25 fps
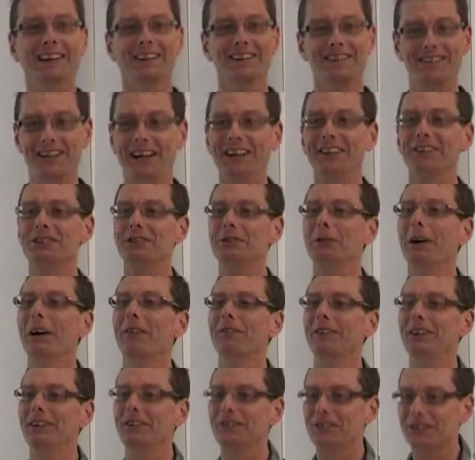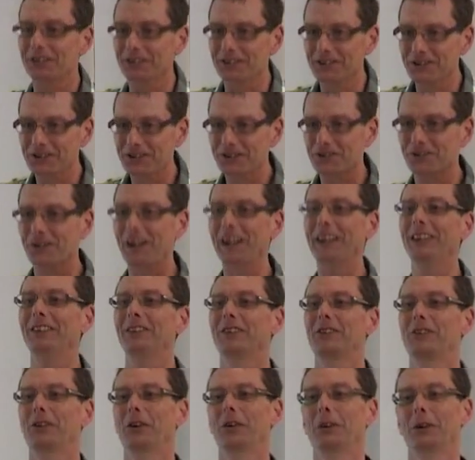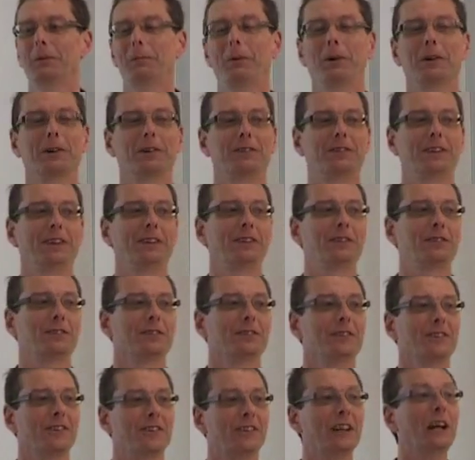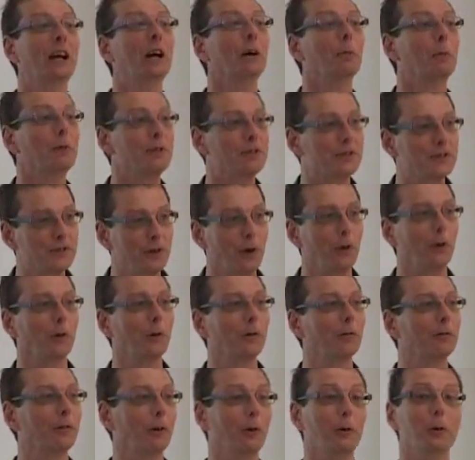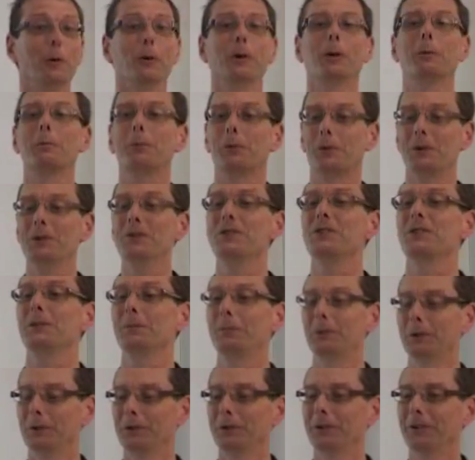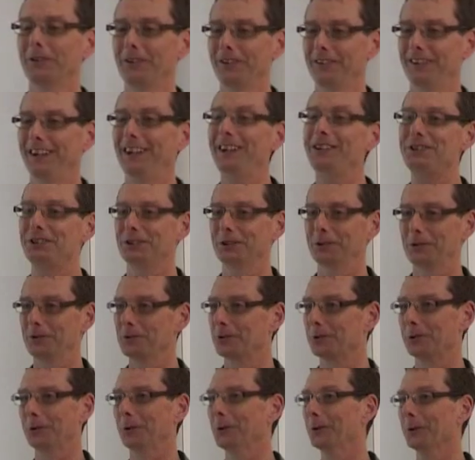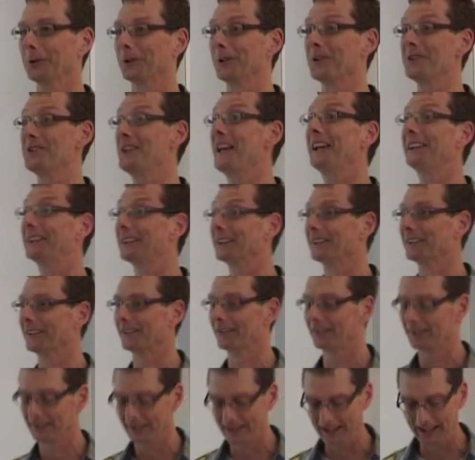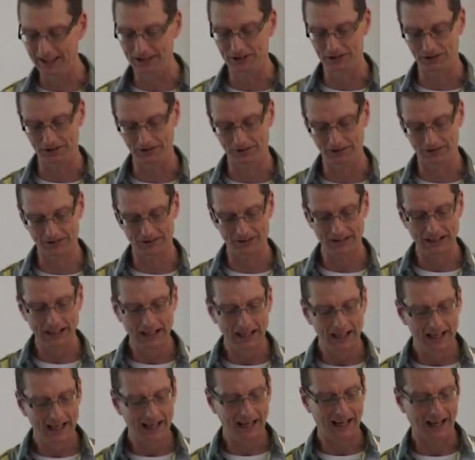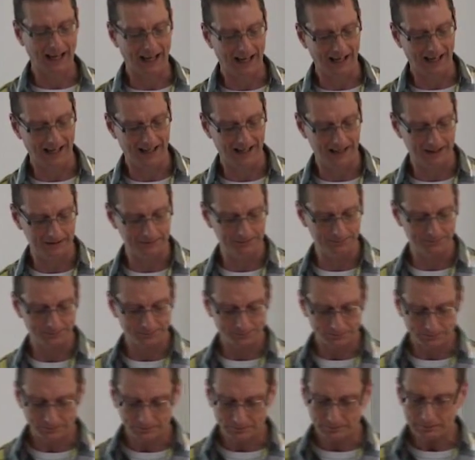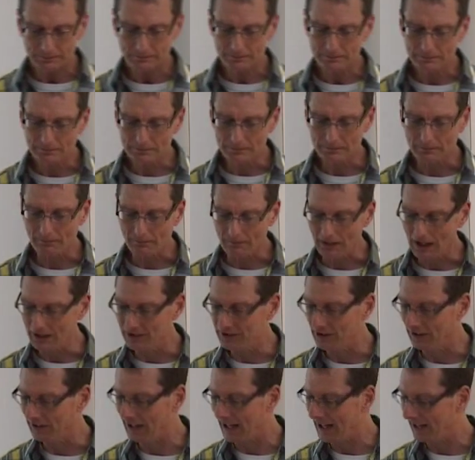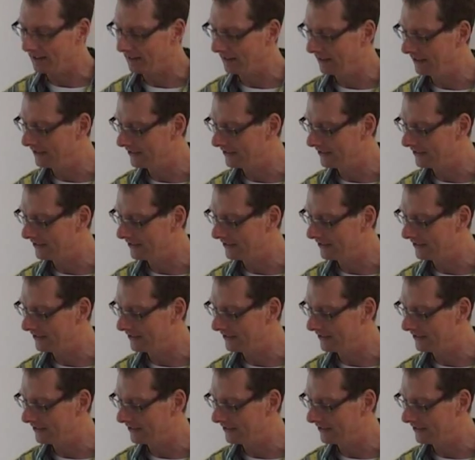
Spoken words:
in a sense you have these constraints on the politicians which solve all the principled issues or all the settled issues. So that